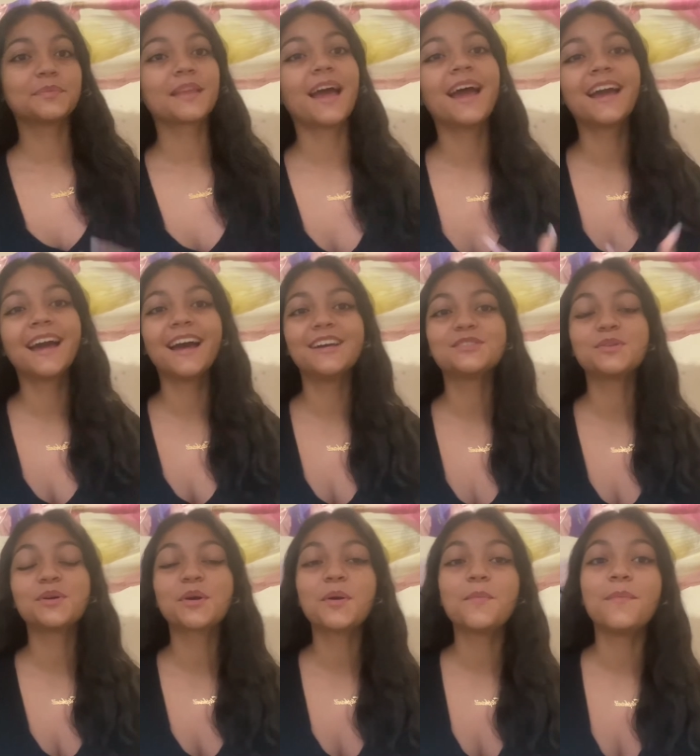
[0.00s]
Hi guys,
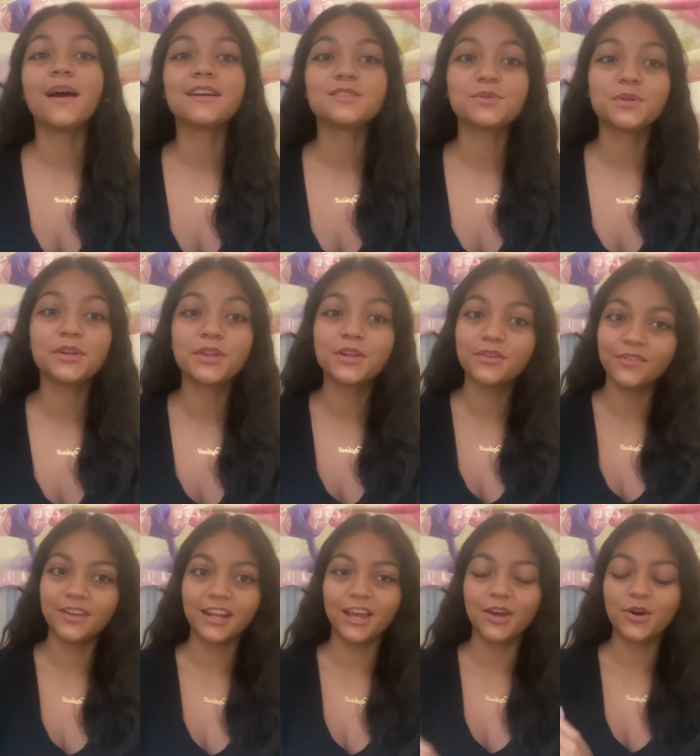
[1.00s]
welcome back to another
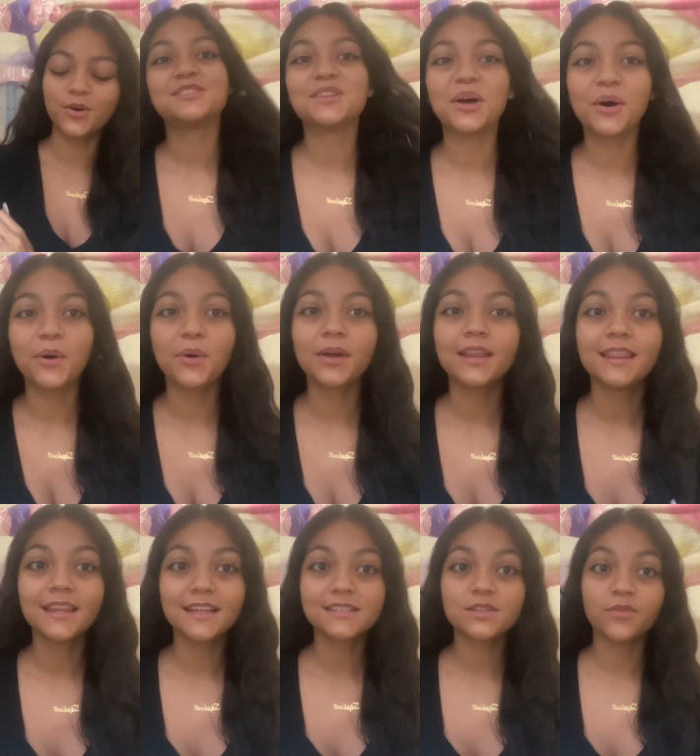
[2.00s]
video. So in
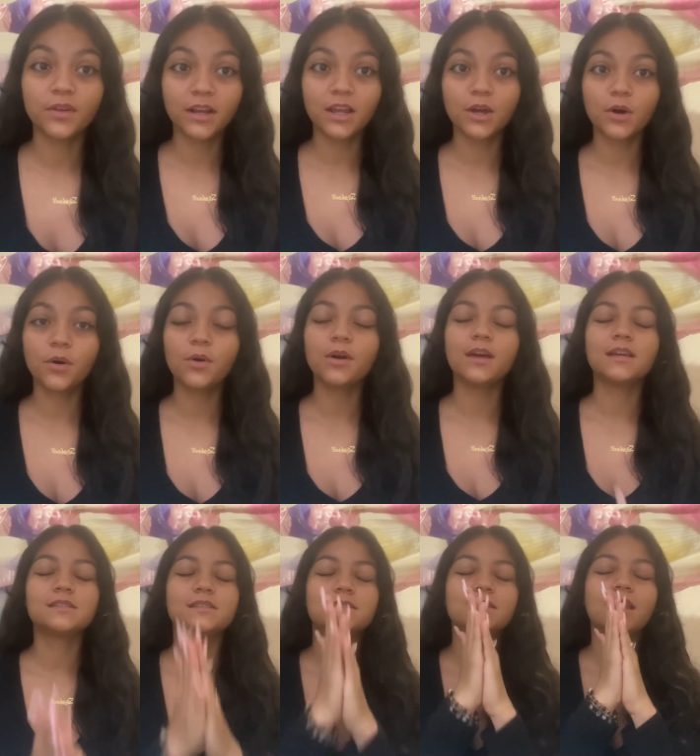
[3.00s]
this video,
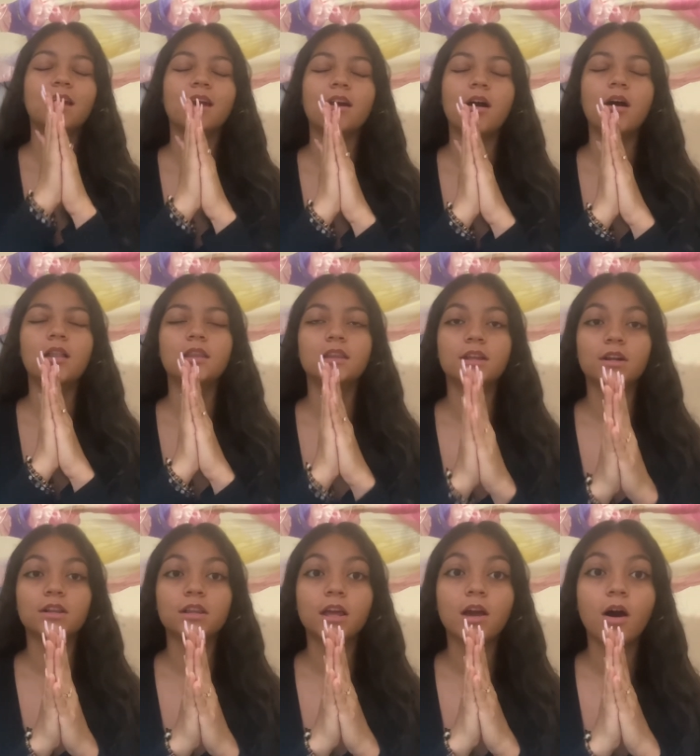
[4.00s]
it's like
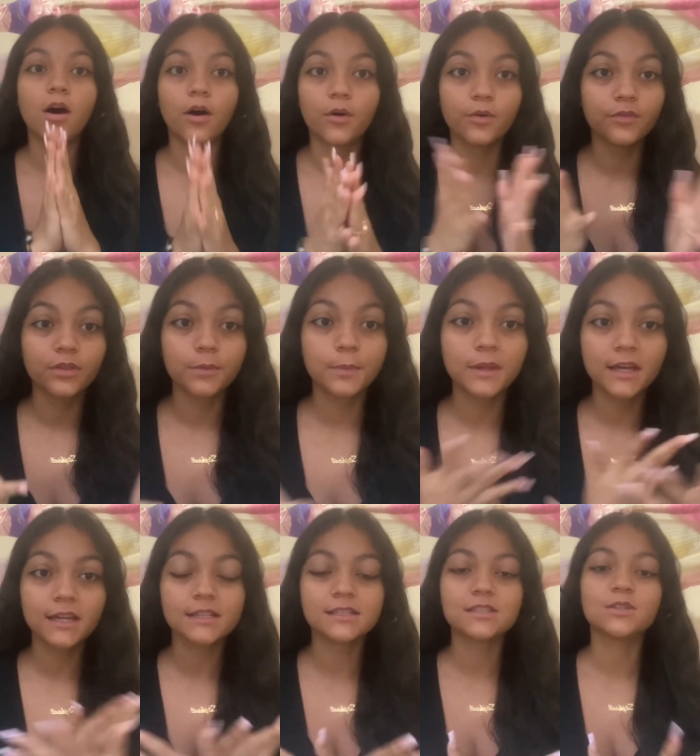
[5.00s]
literally all over the
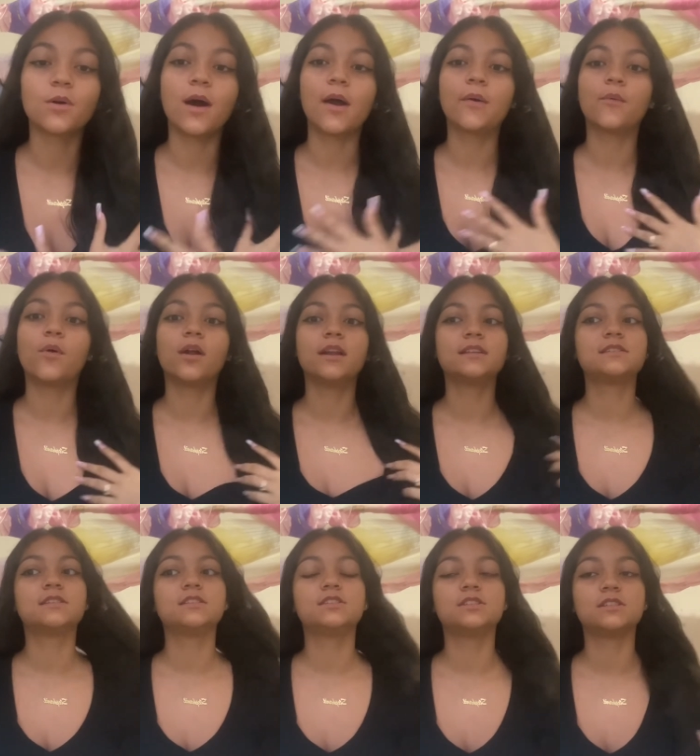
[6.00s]
place, so I wanted
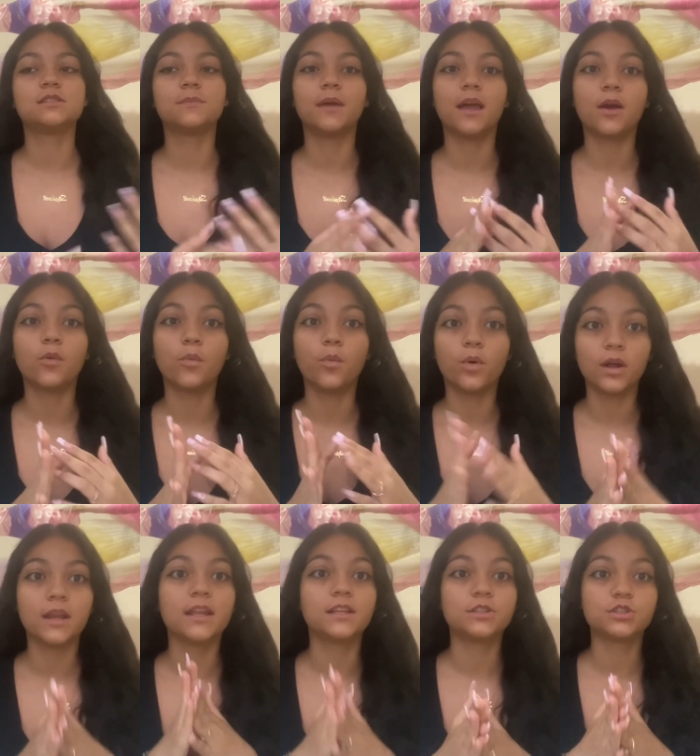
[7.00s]
to just make one
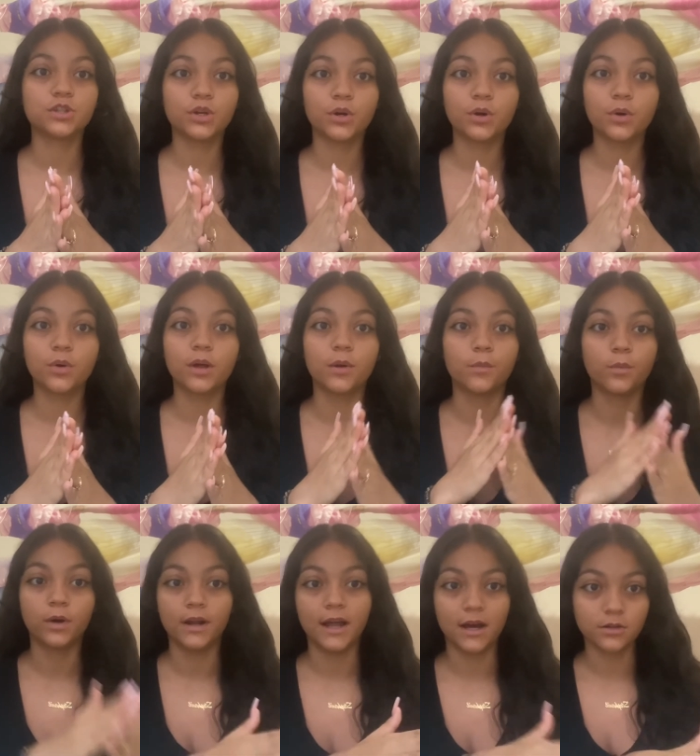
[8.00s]
intro and
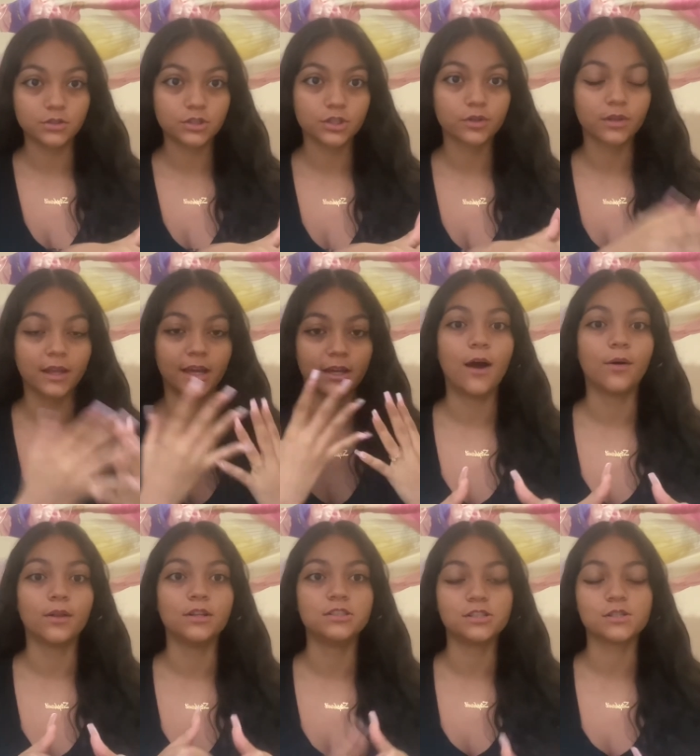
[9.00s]
one outro like
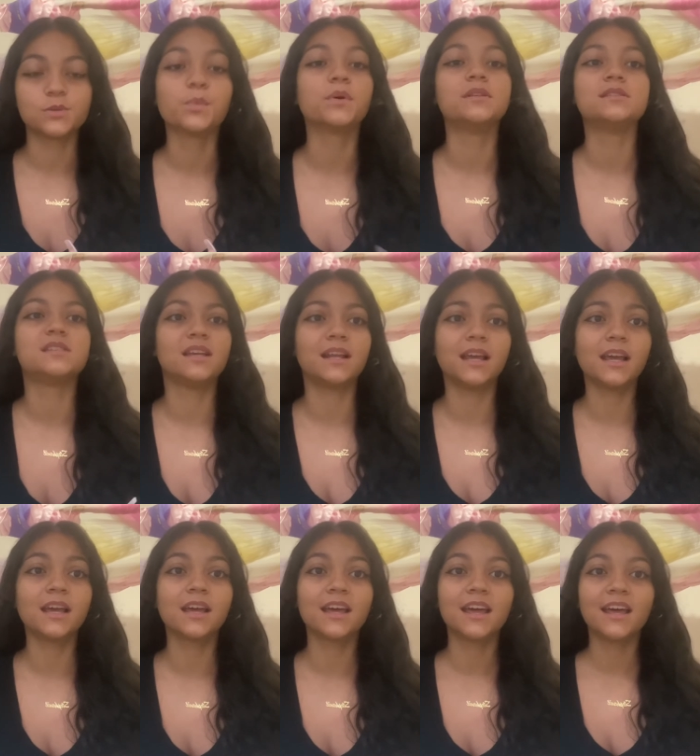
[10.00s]
on just one
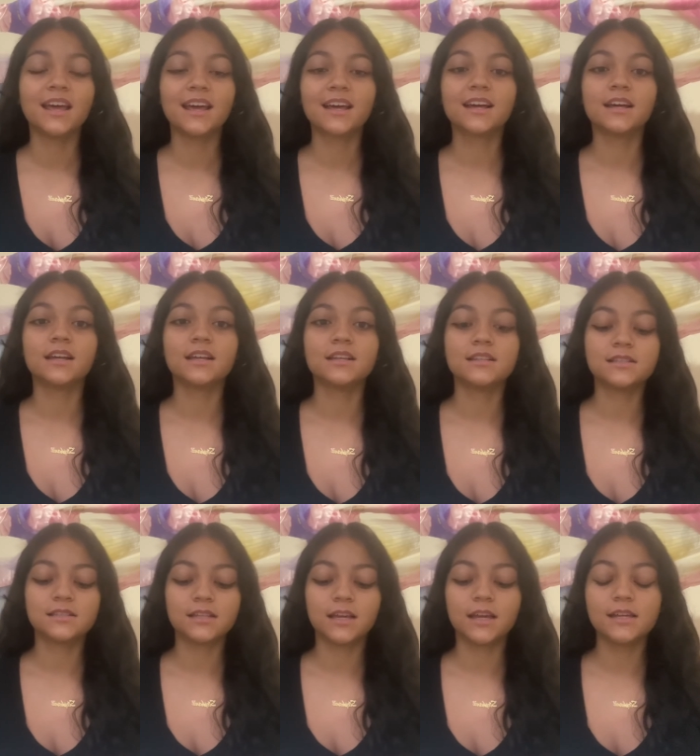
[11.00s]
sitting,
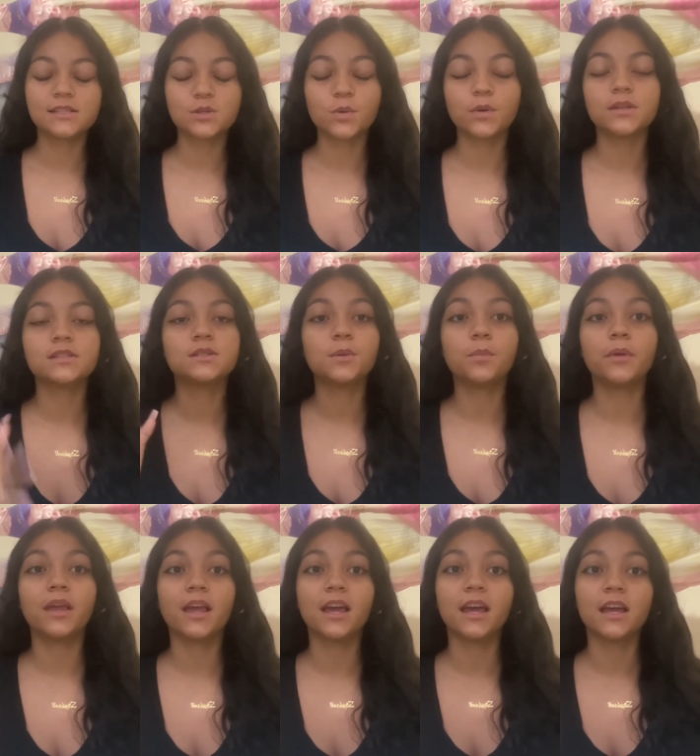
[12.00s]
because it's going to
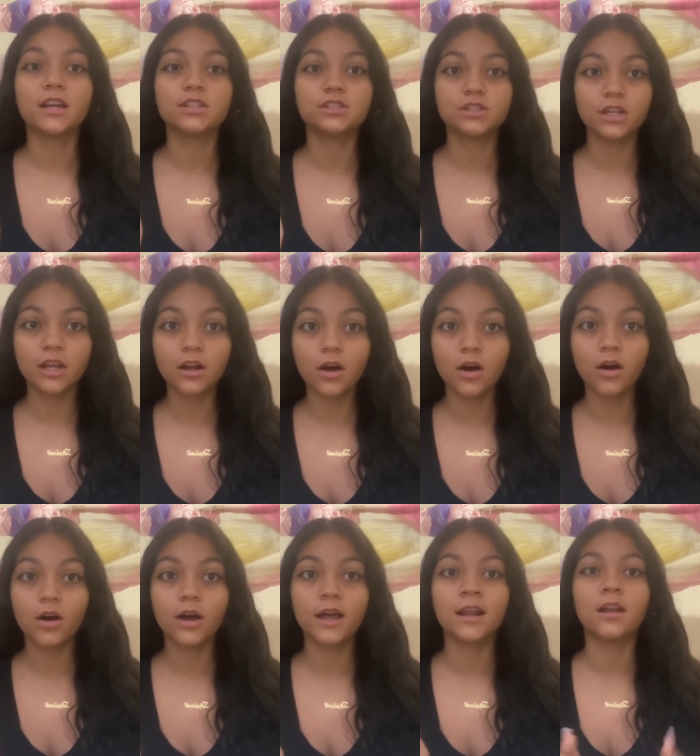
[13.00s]
be a Shein haul
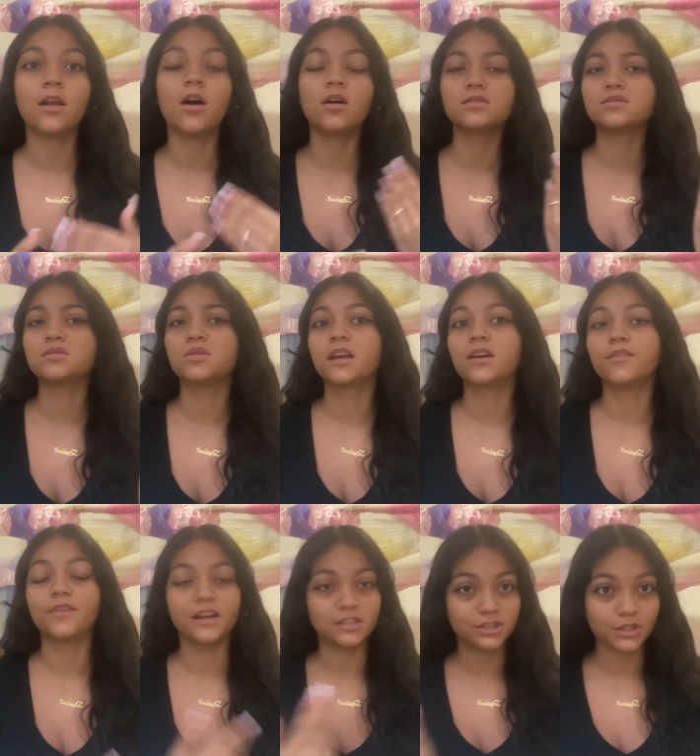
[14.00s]
and also a
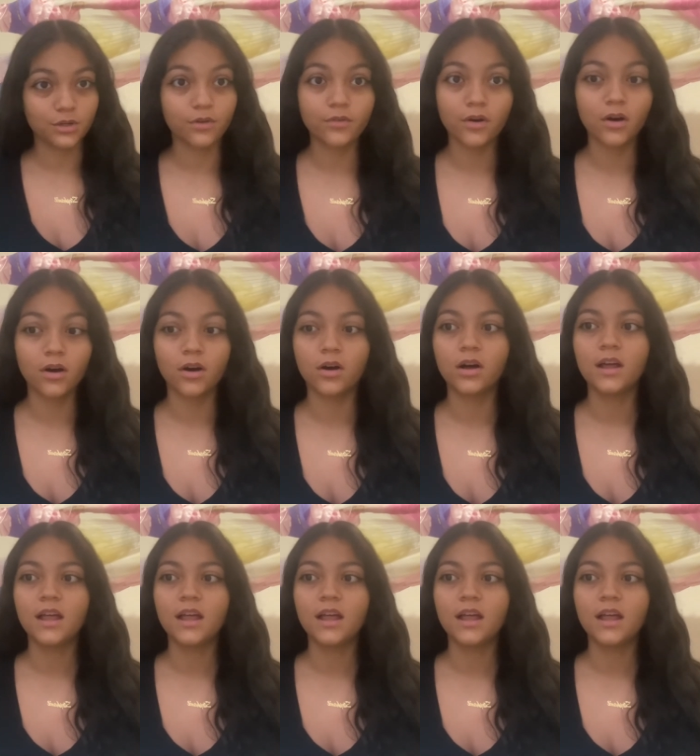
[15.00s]
Fashion Nova haul